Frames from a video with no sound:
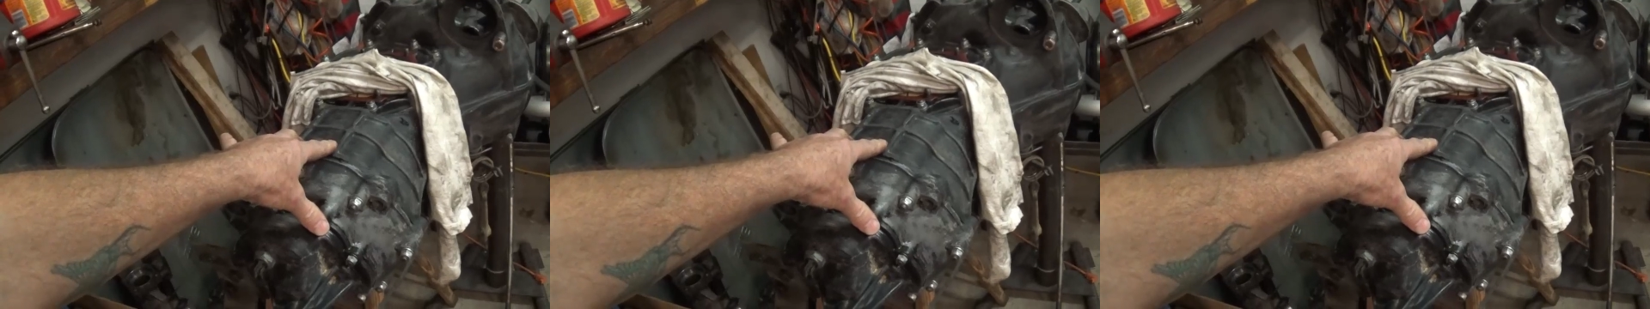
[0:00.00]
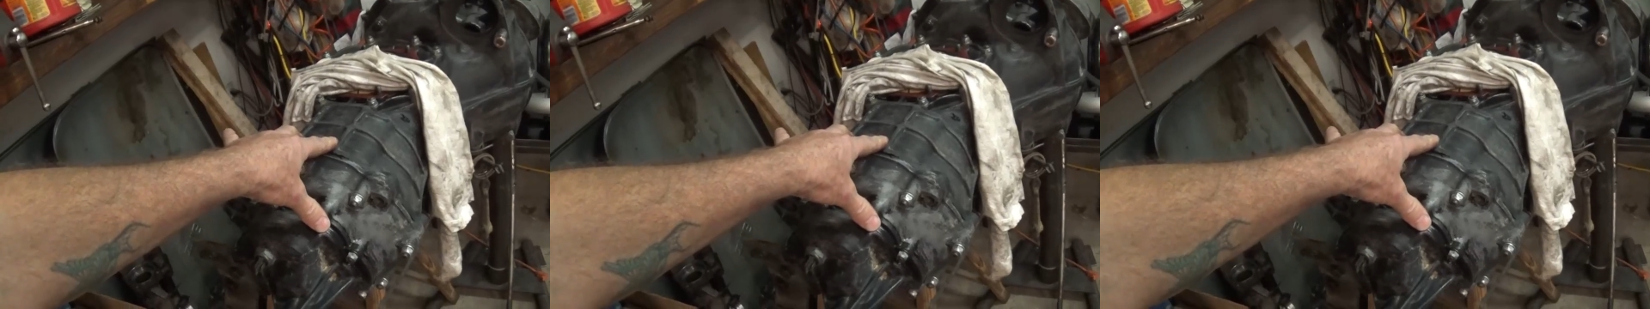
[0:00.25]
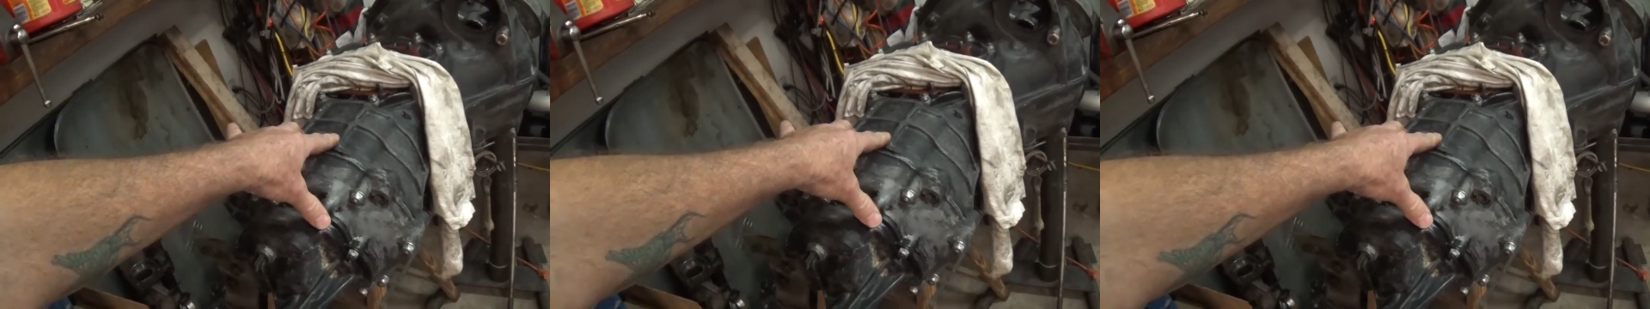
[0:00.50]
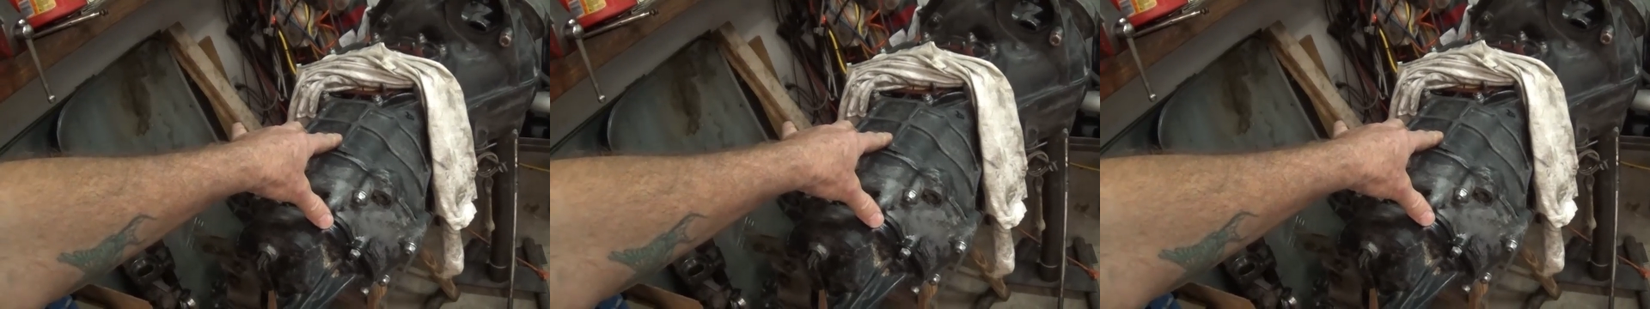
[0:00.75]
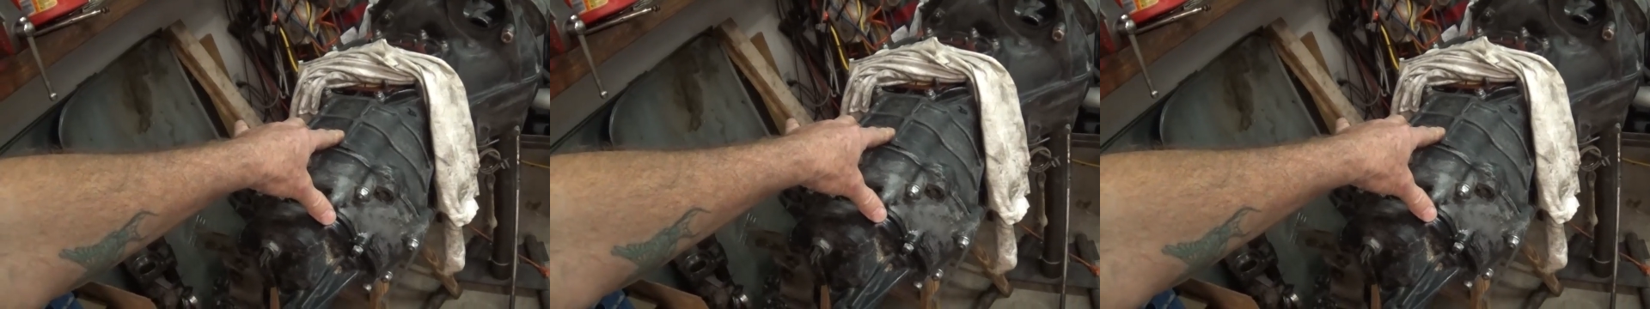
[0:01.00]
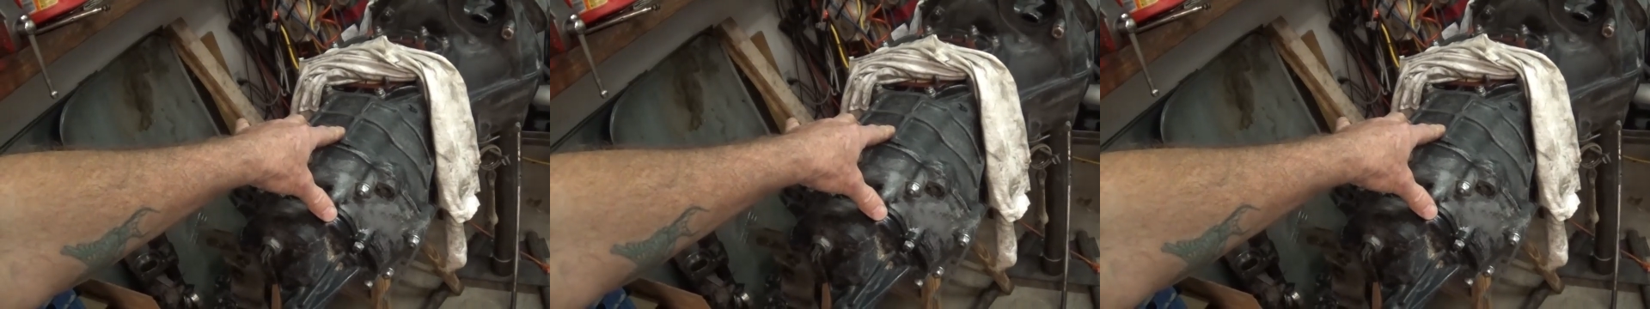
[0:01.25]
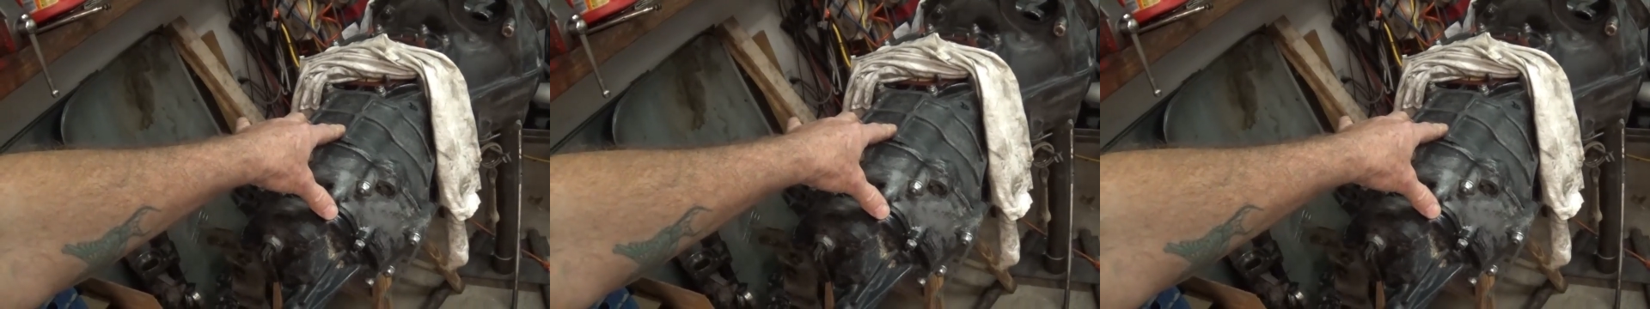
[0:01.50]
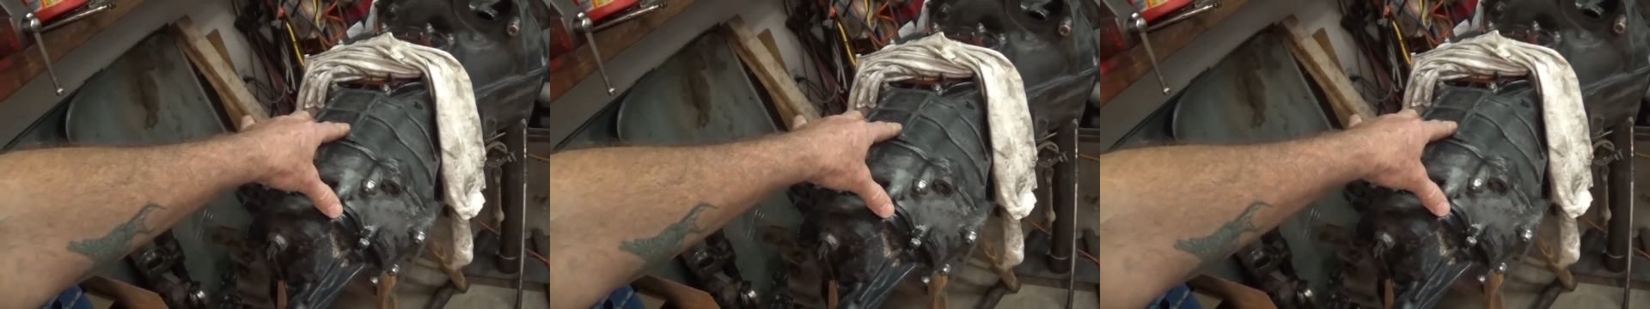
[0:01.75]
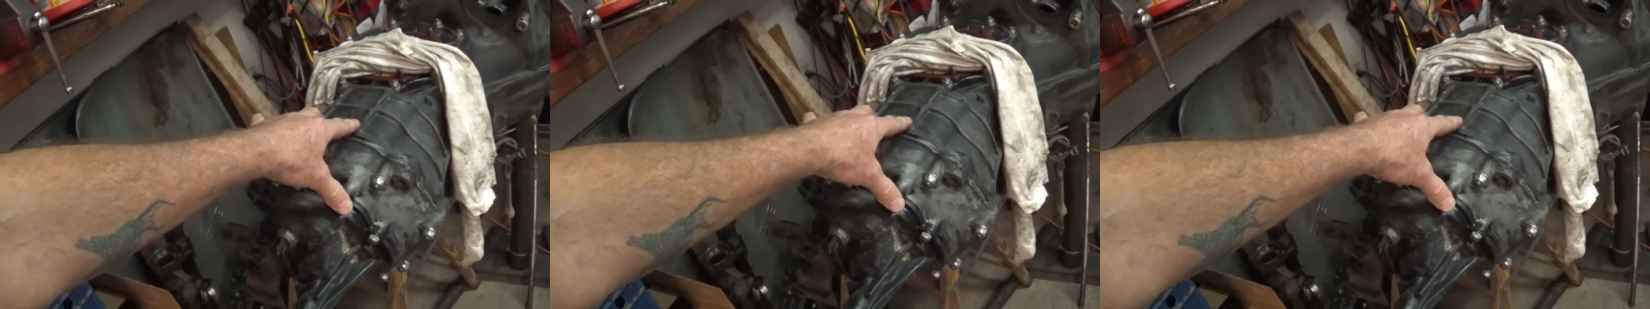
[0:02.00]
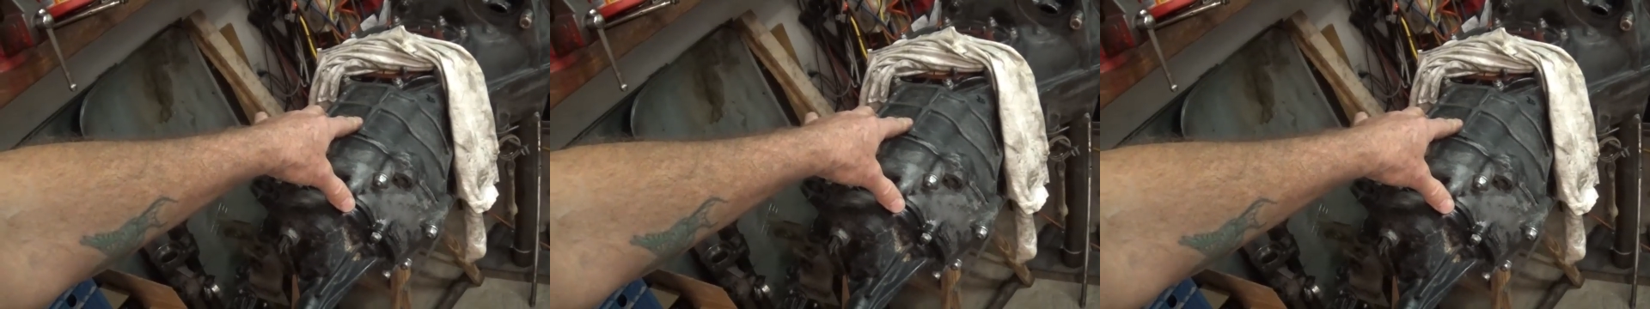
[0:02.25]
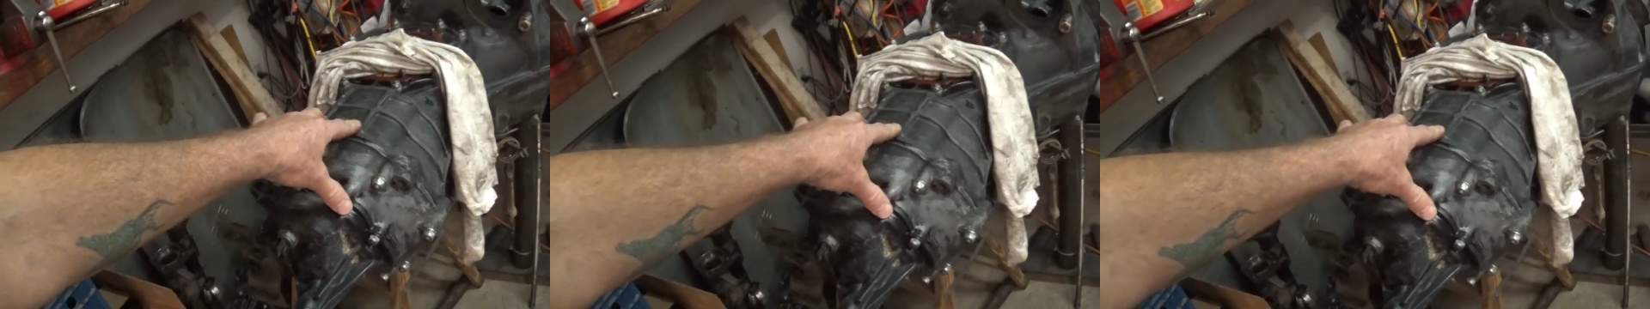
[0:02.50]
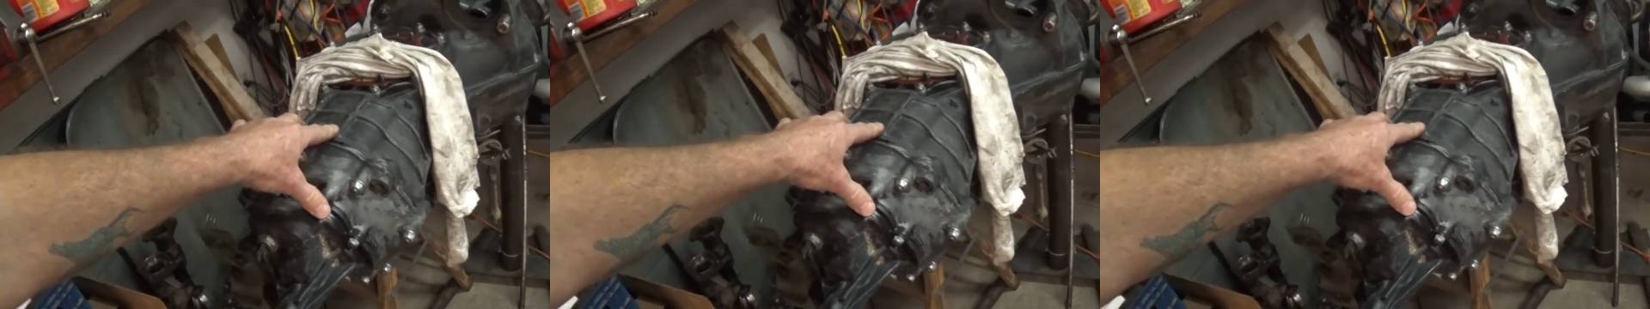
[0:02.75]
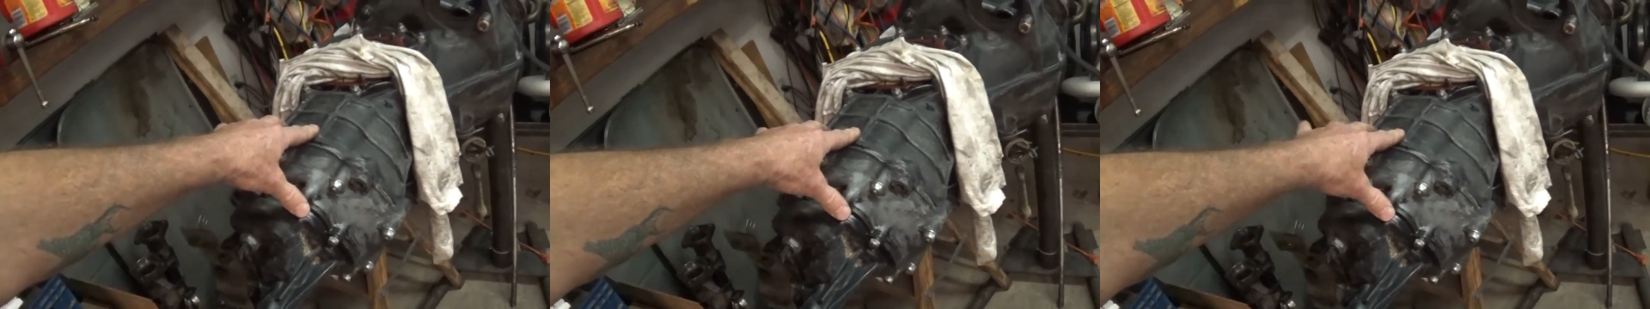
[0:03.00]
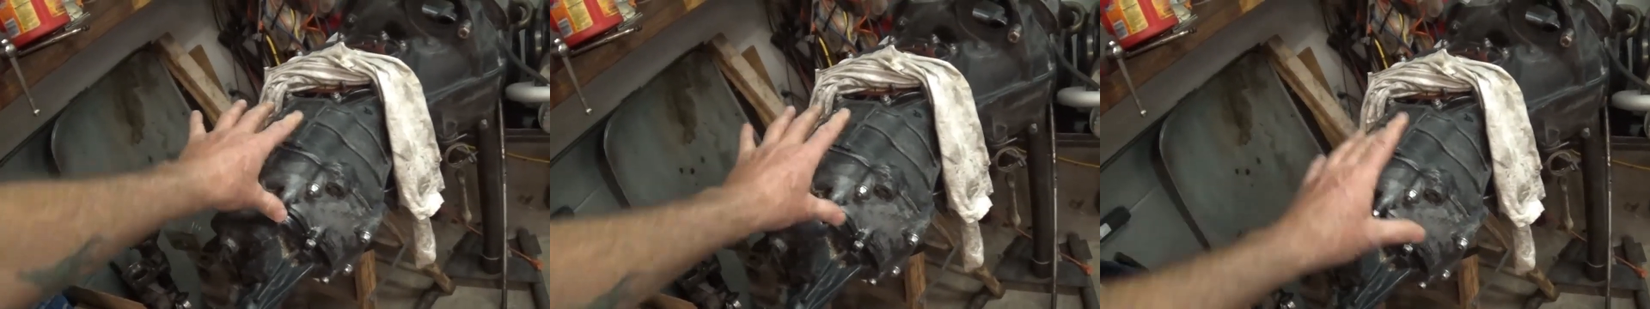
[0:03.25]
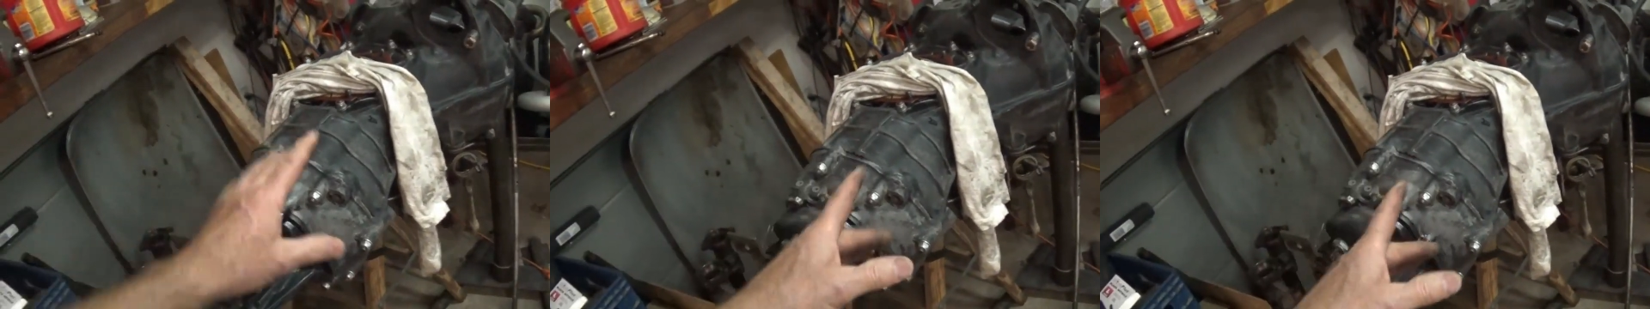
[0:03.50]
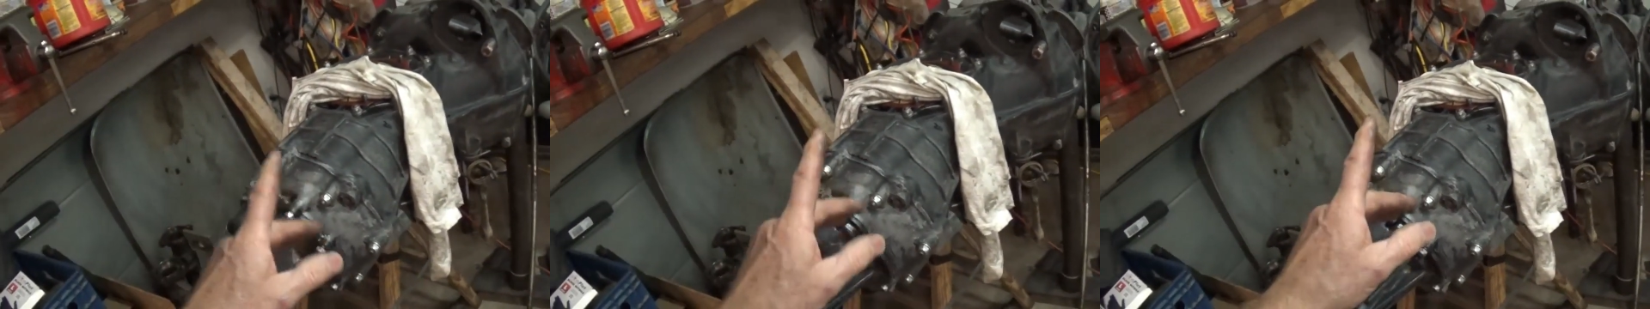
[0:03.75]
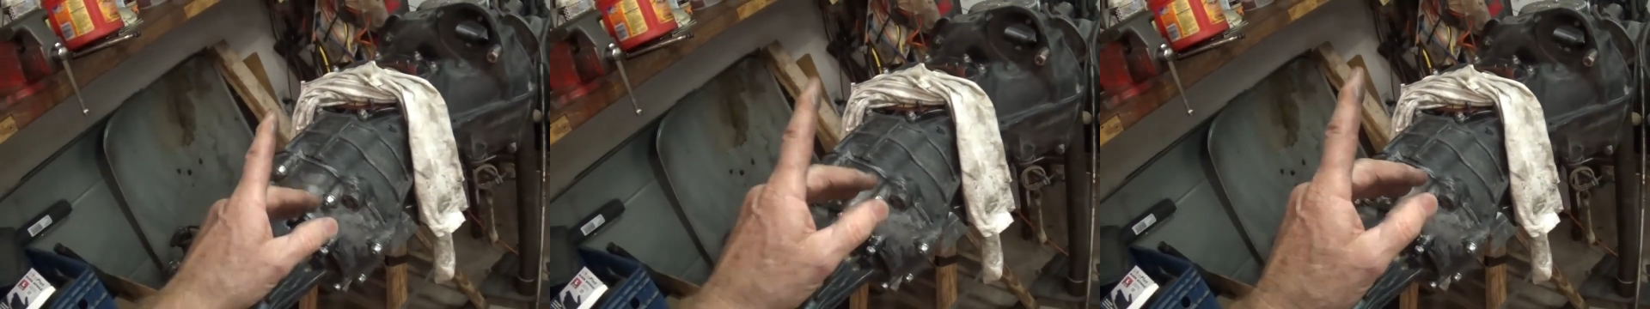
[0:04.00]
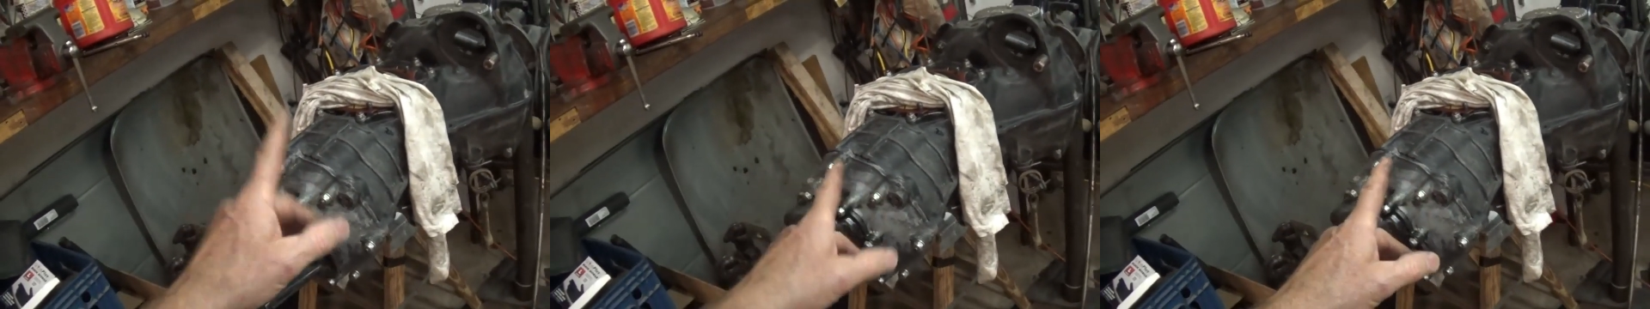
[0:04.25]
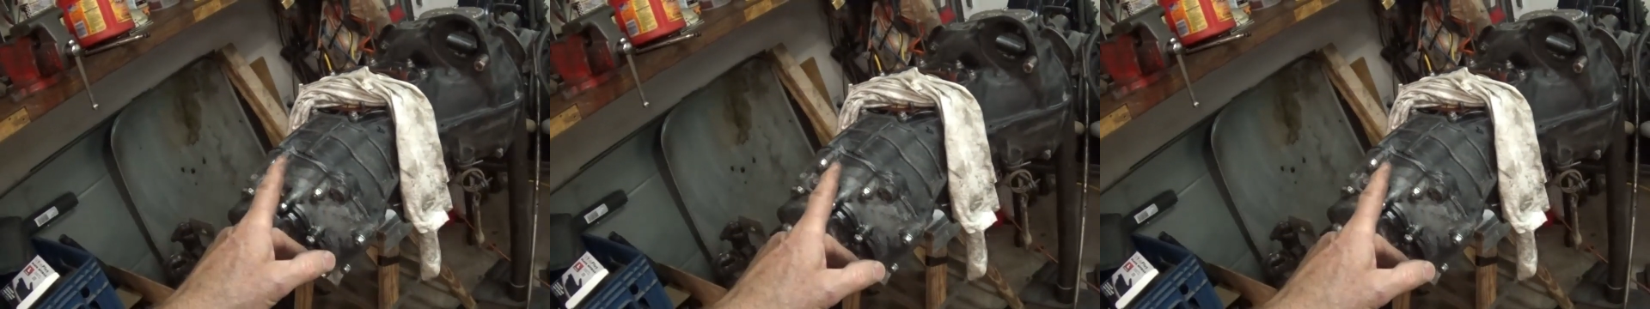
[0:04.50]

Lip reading: Nobody's mouth can be seen.